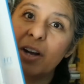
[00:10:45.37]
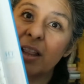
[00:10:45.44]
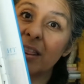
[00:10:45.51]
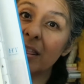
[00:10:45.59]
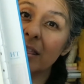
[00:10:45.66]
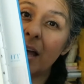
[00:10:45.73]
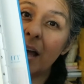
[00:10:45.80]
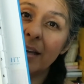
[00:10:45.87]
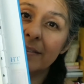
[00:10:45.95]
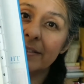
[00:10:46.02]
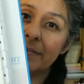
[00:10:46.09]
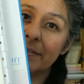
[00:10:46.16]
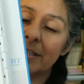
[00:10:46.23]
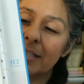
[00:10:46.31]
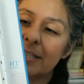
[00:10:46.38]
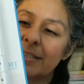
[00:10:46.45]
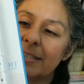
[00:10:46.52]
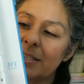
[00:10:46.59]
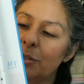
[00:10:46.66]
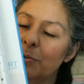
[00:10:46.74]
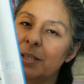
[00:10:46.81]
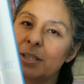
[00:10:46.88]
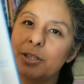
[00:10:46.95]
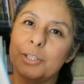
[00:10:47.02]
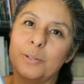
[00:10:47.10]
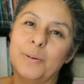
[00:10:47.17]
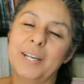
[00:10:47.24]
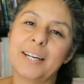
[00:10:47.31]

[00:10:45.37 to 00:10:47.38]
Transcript: a lot of different things that you can do.